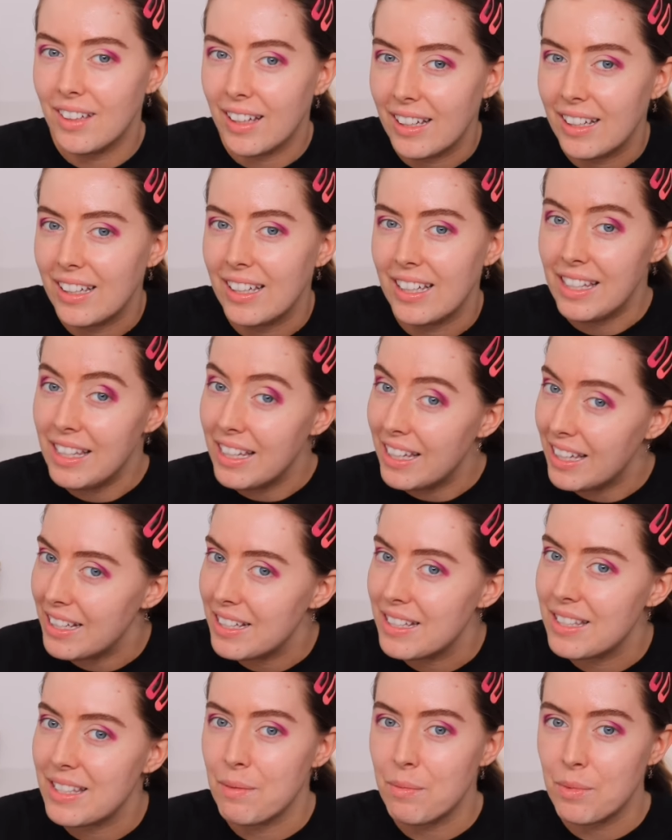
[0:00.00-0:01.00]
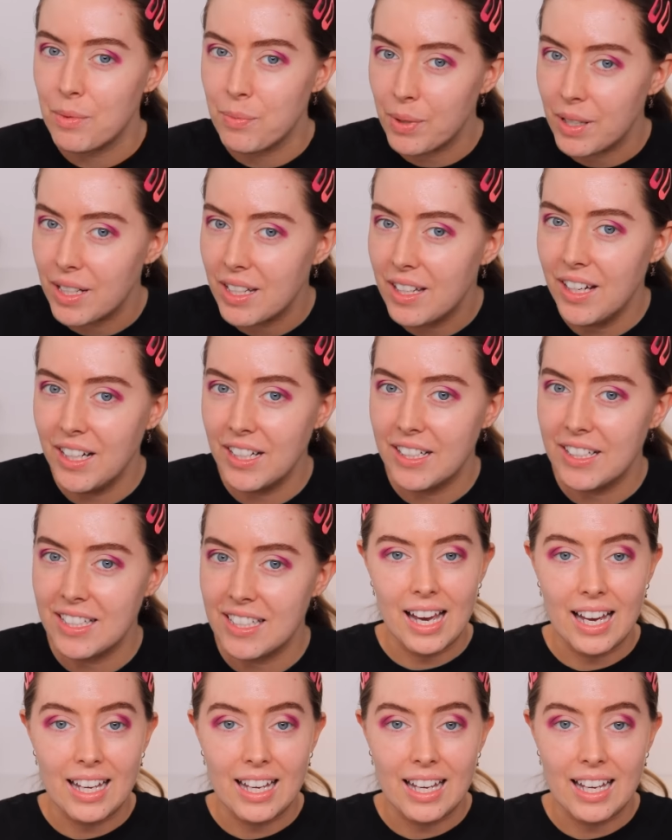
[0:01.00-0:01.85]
Like he he seems pretty good.